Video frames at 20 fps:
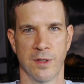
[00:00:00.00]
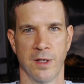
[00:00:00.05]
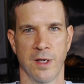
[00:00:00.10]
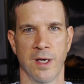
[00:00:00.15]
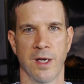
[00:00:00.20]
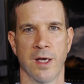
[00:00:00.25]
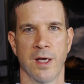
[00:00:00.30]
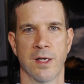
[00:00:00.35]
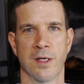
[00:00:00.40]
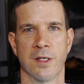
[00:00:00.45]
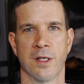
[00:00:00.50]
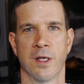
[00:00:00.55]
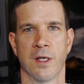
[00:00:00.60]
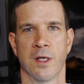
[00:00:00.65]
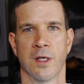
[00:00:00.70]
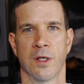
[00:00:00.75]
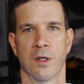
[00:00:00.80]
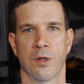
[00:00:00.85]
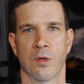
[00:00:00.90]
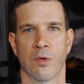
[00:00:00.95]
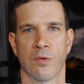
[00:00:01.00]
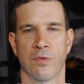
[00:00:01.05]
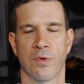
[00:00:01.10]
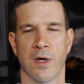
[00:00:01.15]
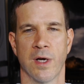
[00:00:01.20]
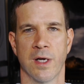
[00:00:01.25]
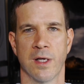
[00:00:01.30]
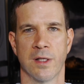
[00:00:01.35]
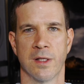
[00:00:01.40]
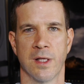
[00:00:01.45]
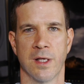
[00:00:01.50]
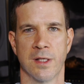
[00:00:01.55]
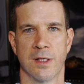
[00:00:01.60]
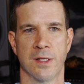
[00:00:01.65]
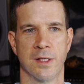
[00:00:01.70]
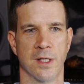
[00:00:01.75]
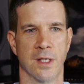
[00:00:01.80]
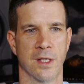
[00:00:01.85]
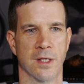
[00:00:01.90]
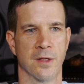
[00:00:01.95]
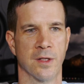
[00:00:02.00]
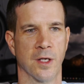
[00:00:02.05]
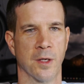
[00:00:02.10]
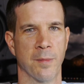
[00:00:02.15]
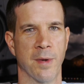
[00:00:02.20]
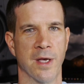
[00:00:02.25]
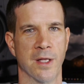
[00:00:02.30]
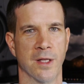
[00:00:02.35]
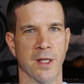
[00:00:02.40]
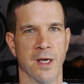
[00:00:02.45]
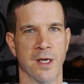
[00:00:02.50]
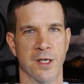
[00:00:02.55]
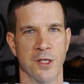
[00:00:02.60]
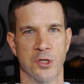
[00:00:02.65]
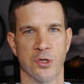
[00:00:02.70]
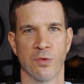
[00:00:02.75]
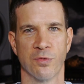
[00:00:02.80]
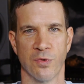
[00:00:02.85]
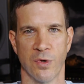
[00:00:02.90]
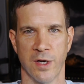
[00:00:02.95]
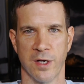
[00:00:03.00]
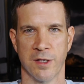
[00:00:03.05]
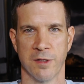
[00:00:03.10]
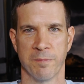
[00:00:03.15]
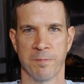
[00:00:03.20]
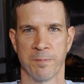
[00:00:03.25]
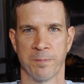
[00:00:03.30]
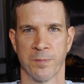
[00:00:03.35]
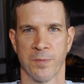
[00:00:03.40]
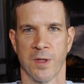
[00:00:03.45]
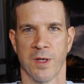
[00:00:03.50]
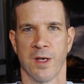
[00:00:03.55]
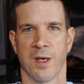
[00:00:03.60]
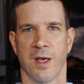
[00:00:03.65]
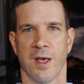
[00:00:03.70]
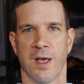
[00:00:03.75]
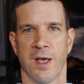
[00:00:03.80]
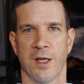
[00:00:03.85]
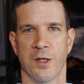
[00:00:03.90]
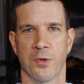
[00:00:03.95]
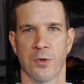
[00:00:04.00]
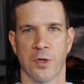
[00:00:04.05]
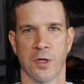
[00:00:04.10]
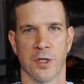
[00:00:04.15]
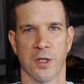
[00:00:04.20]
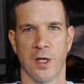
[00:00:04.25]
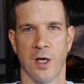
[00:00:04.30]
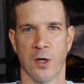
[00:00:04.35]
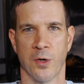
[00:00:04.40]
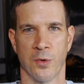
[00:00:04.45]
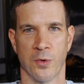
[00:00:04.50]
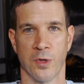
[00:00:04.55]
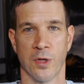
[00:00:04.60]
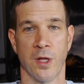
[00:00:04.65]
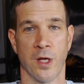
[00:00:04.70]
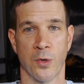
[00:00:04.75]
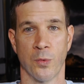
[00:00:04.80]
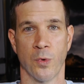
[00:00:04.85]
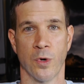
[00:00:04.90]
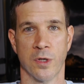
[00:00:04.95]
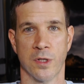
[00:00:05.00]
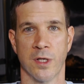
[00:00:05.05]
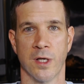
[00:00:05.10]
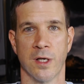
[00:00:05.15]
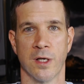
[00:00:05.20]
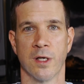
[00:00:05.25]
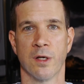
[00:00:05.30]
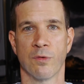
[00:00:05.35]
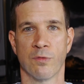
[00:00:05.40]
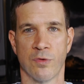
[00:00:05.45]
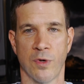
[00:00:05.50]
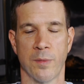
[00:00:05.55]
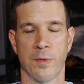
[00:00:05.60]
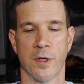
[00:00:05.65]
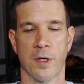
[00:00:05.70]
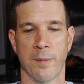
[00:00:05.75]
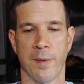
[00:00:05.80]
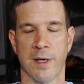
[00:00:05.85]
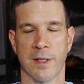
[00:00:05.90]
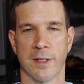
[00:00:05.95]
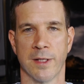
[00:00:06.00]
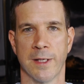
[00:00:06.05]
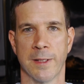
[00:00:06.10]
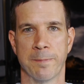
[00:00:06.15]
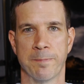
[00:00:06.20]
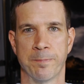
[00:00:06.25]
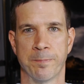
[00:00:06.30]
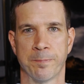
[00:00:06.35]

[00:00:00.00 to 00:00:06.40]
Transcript: And you'll find that the command line is your friend, and you'll get a lot of work done from the command line.